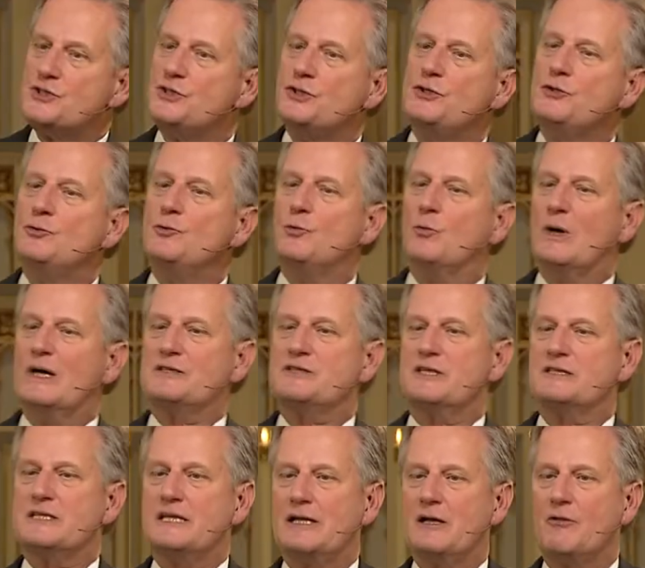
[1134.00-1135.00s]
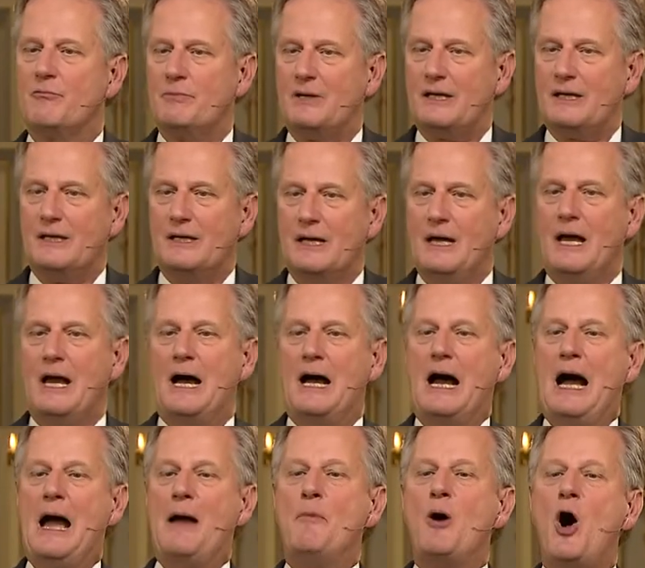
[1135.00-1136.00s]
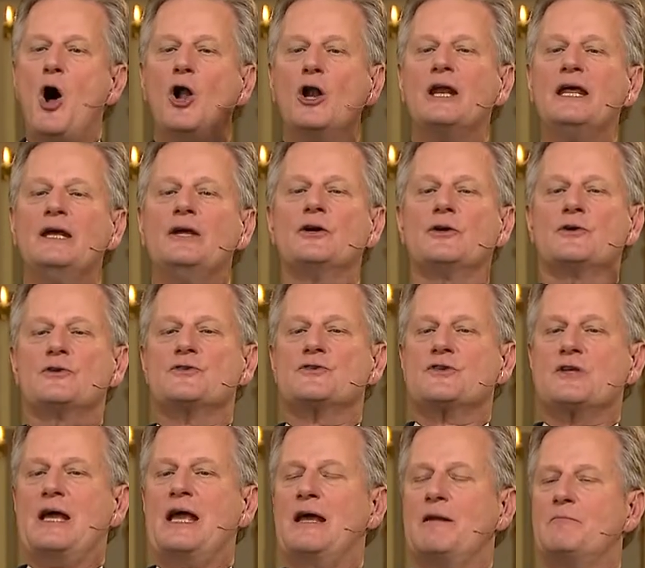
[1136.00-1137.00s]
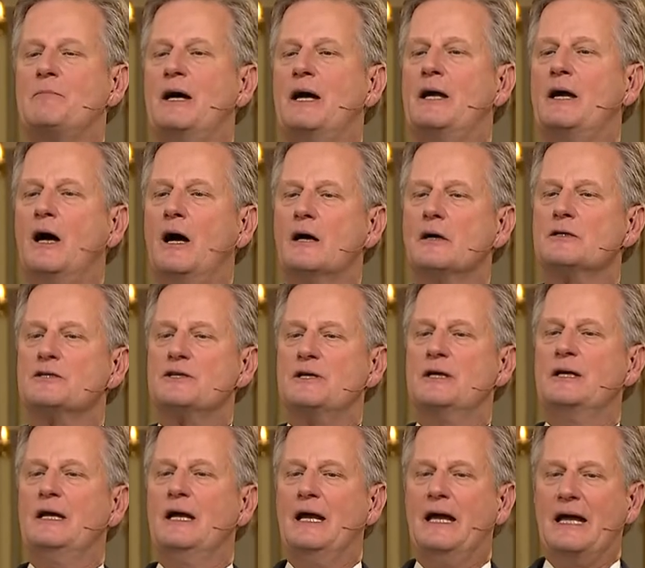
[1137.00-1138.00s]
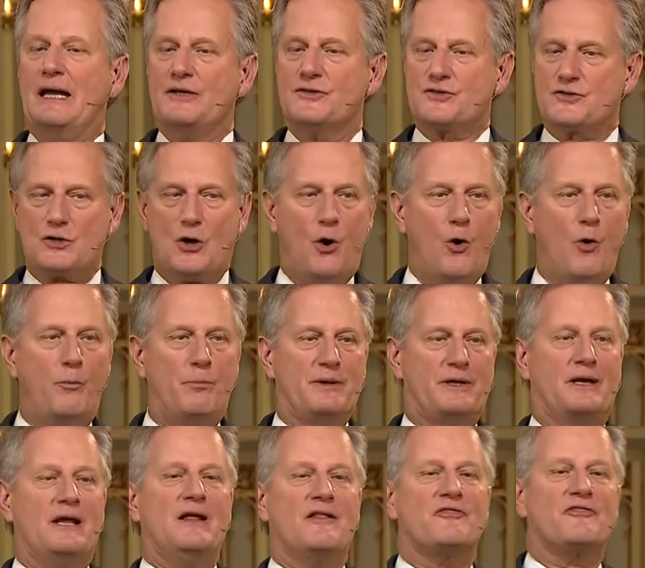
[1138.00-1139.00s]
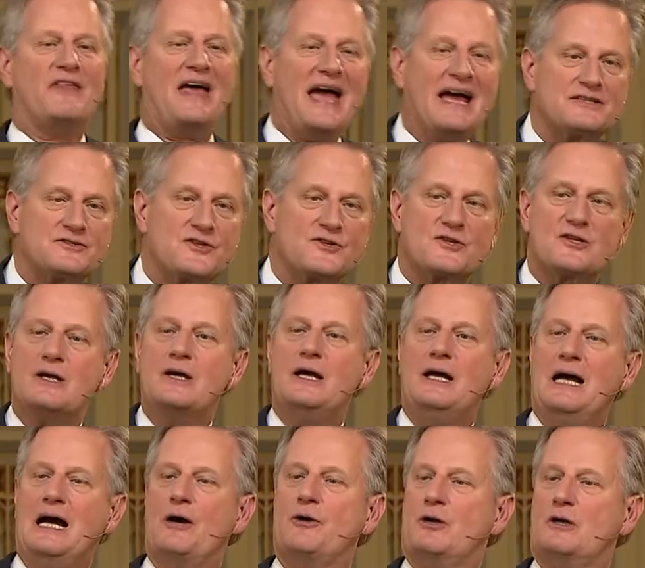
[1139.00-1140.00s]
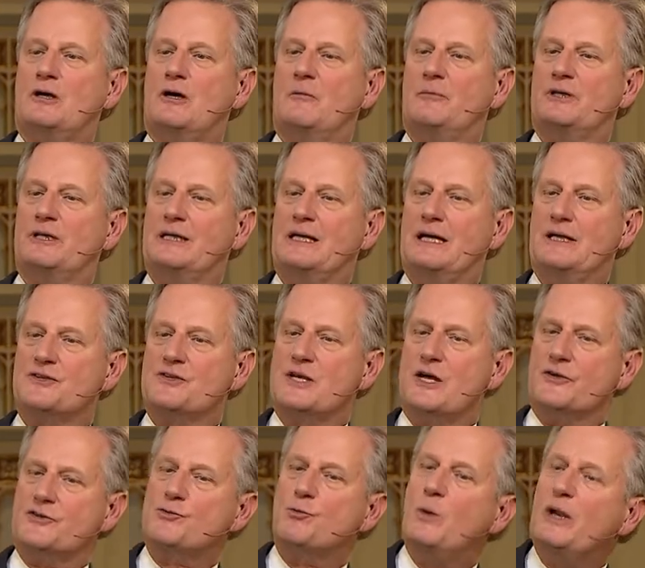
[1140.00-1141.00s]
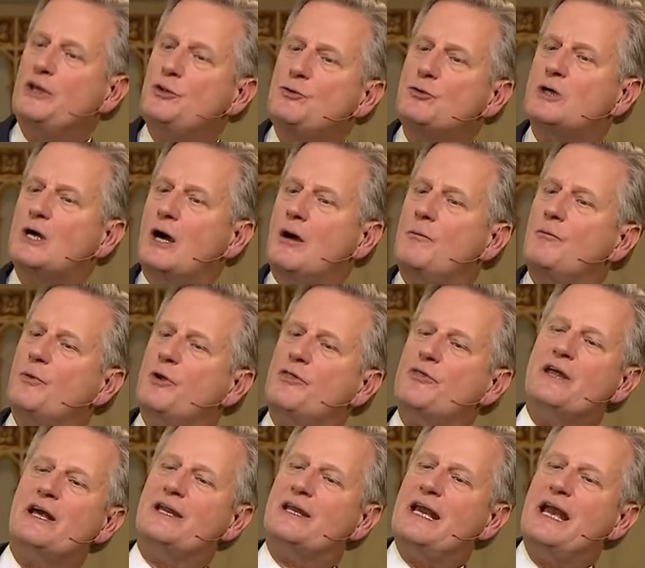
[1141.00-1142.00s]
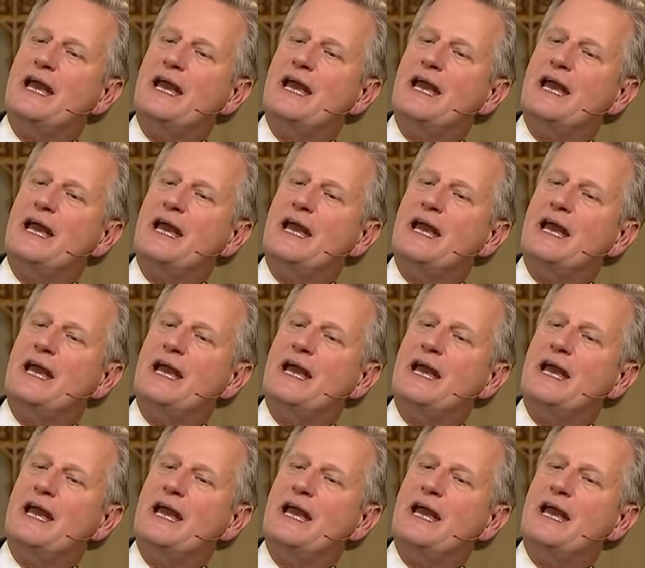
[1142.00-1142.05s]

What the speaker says: do you want to tell me? I'm all ears and my heart is open. That's how to come in God's house. When you come with that